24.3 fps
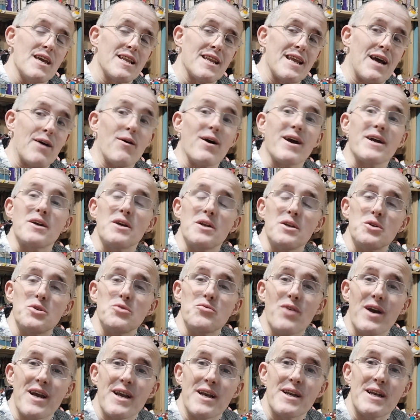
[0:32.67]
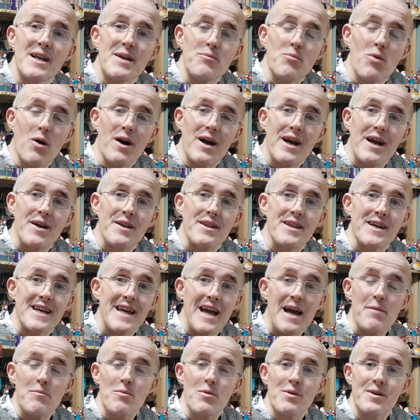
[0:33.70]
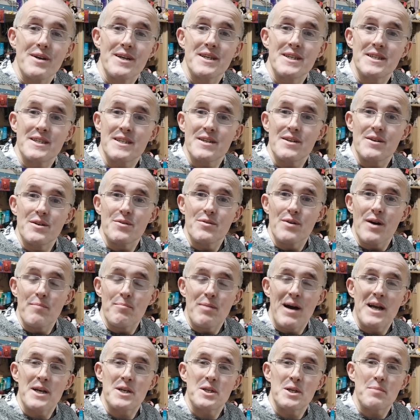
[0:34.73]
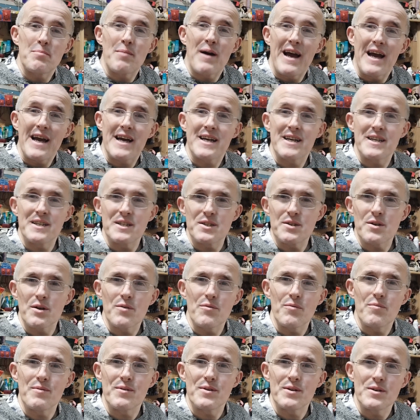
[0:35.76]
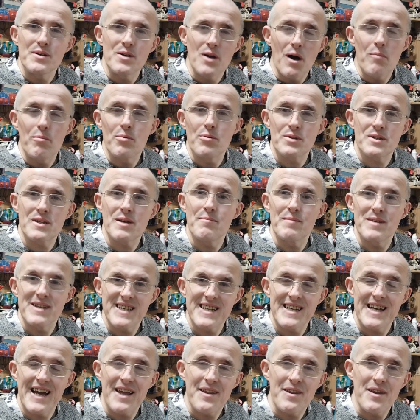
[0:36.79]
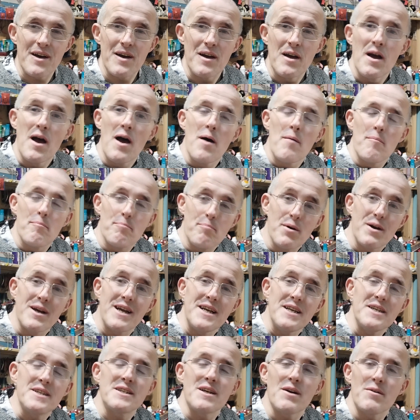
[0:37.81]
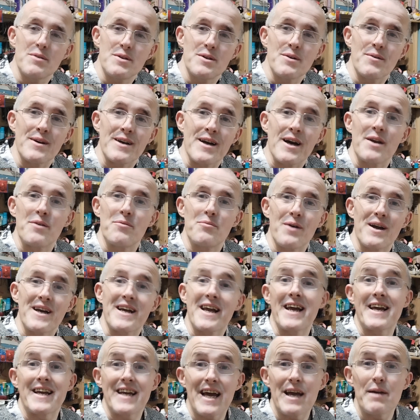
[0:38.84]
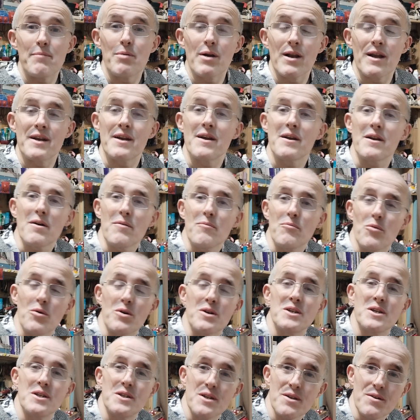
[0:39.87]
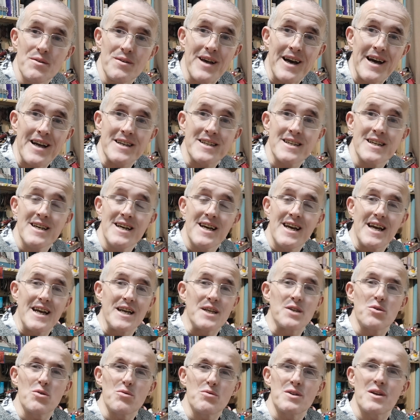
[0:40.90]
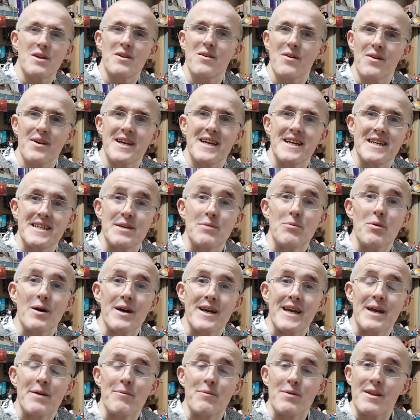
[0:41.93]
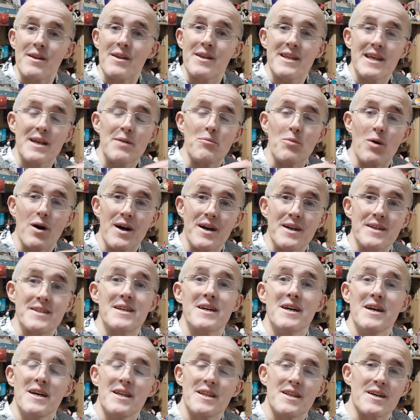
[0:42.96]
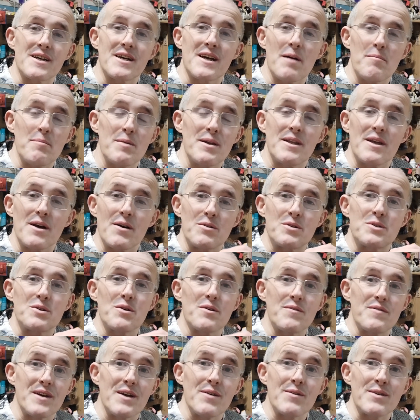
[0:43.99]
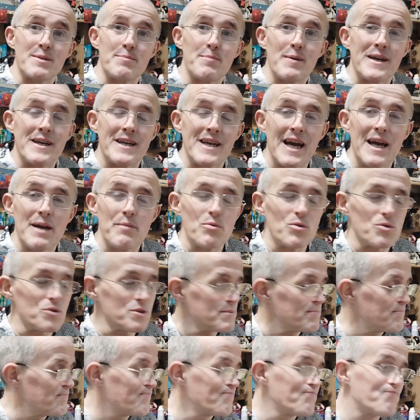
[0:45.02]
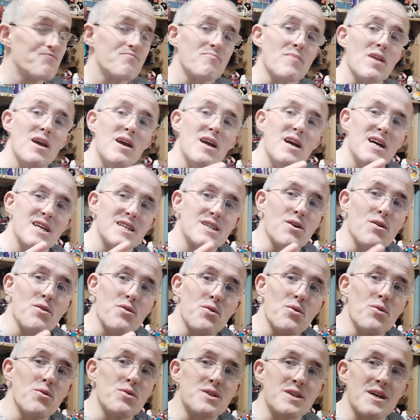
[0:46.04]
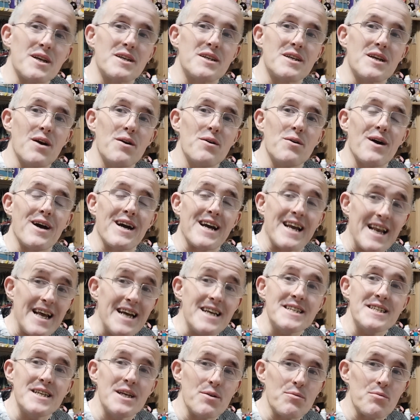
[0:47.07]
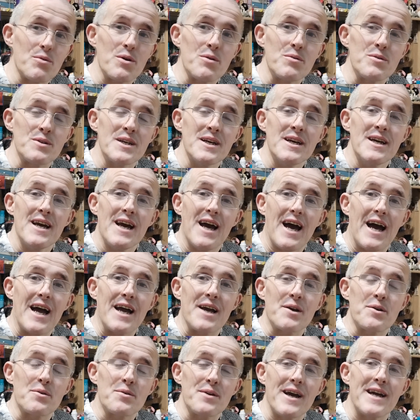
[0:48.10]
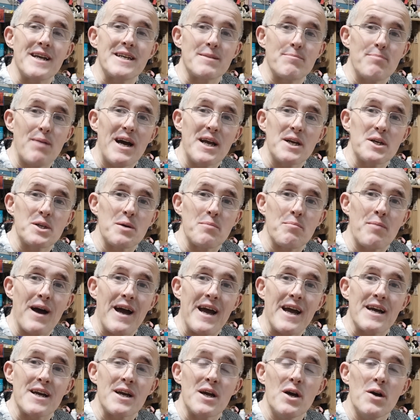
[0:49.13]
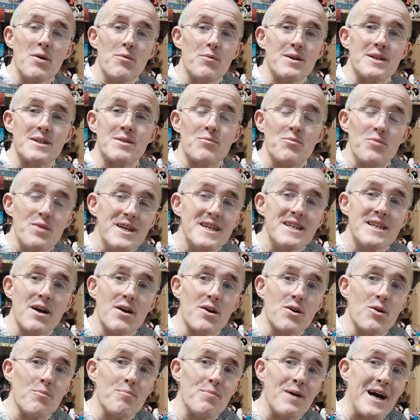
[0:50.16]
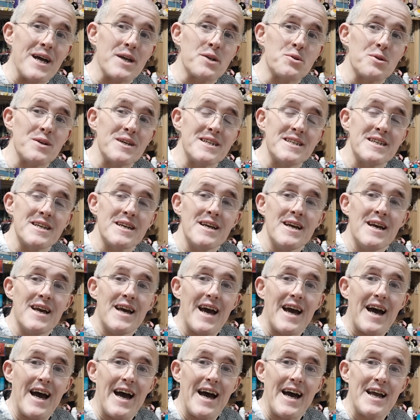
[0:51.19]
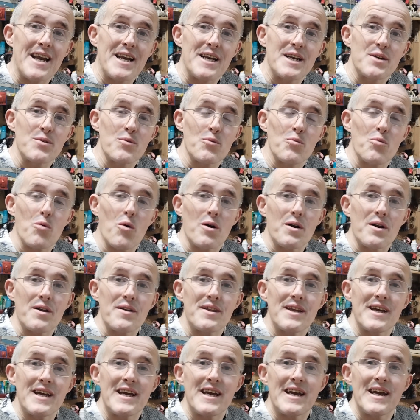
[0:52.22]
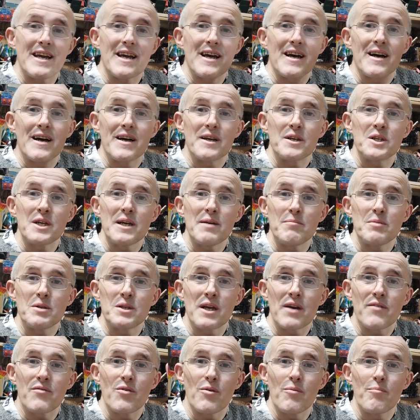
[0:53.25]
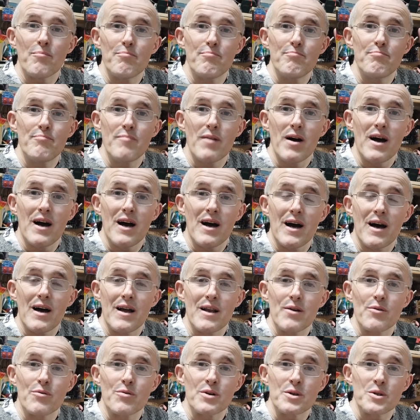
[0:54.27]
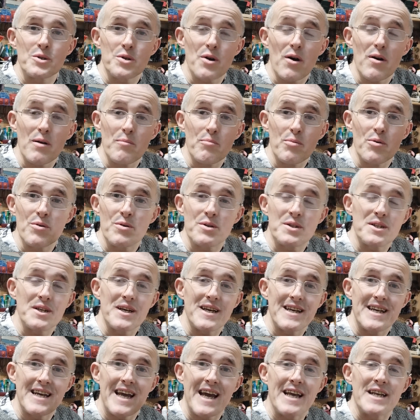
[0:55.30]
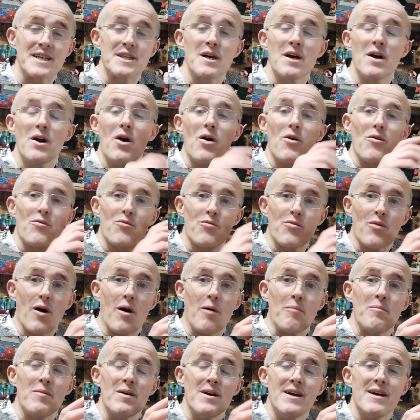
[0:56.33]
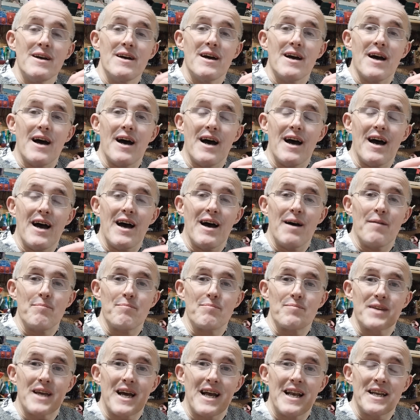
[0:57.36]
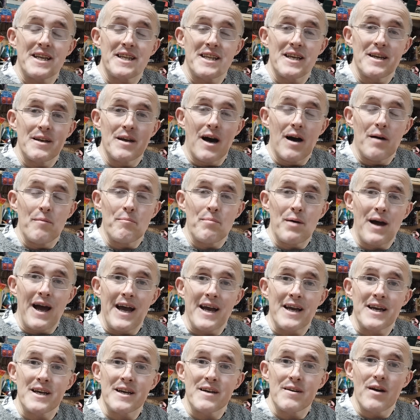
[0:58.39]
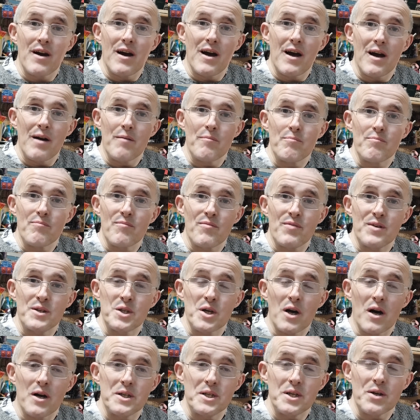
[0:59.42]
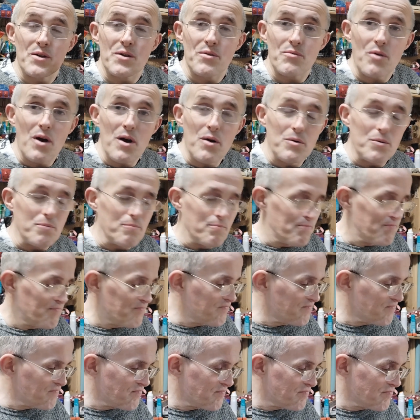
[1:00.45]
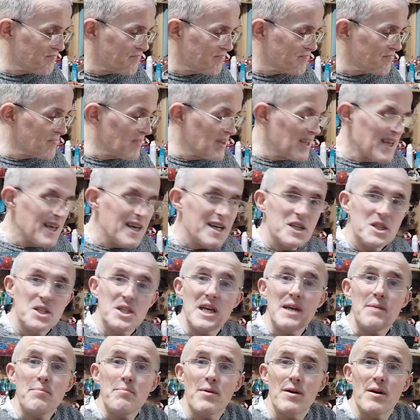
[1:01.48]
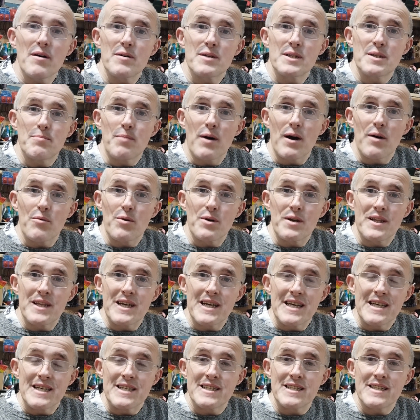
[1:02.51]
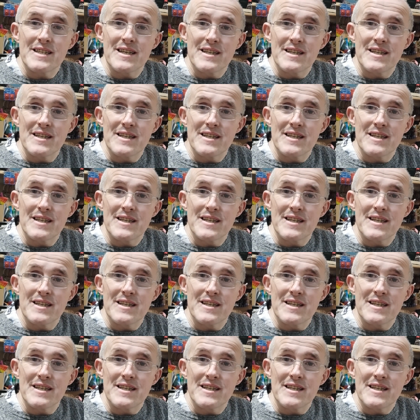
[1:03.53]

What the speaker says: Now I can directly wire the camera into a battery pack and sort of cobble something together, but in so doing I'd wreck a cable, and I don't want to do that. It's also not easy working with the thin wires that come in those sort of USB cables. So I thought I'd go a classier route and create a battery pack with some recycled batteries and one of the cheap and cheerful little controller boards that you get from a lithium-ion pack for charging on the road. Cheaper to buy one of these